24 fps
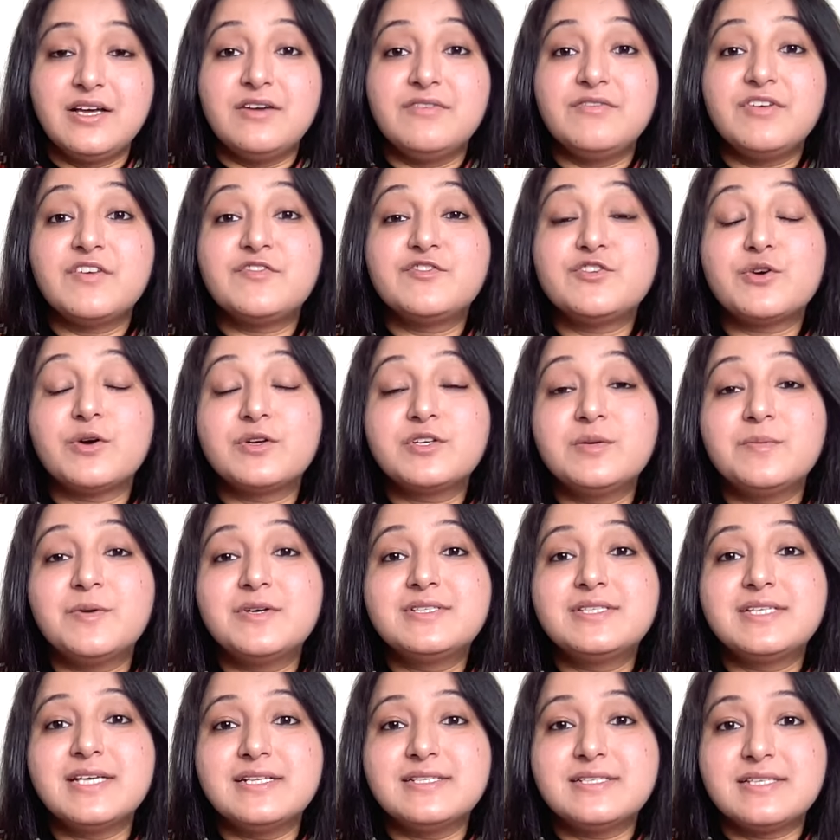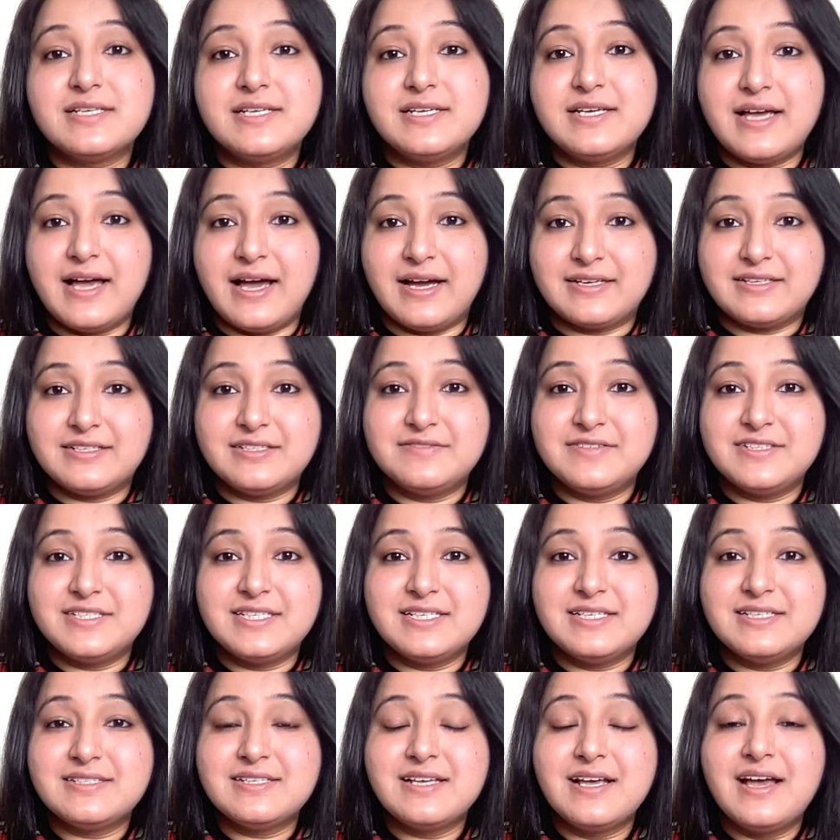We have talked about sensory
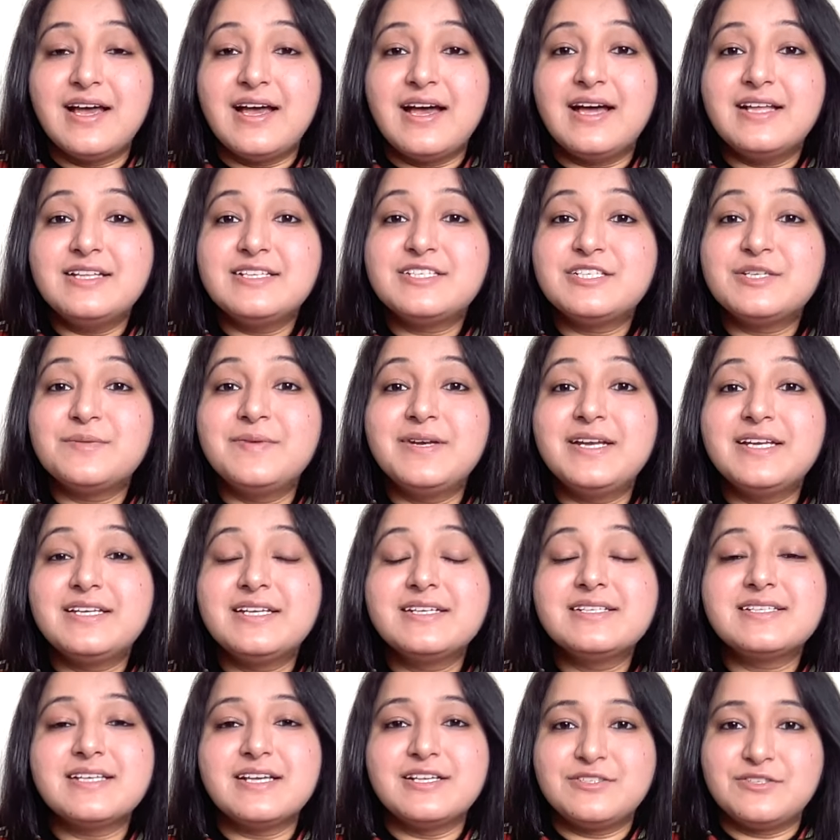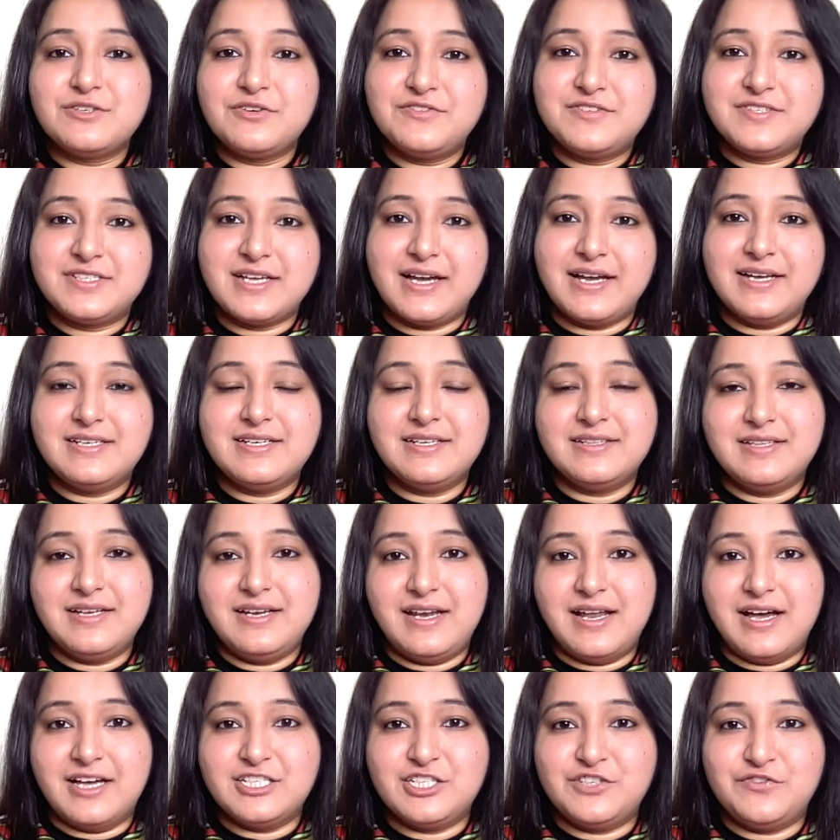activities and stimulating sense of sight in the
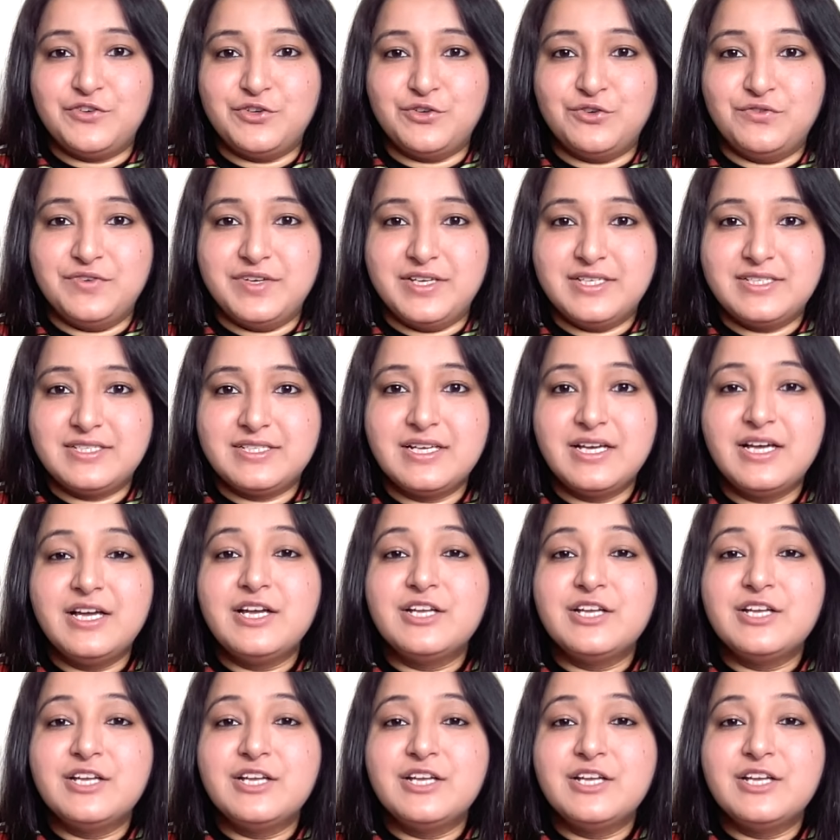last few weeks.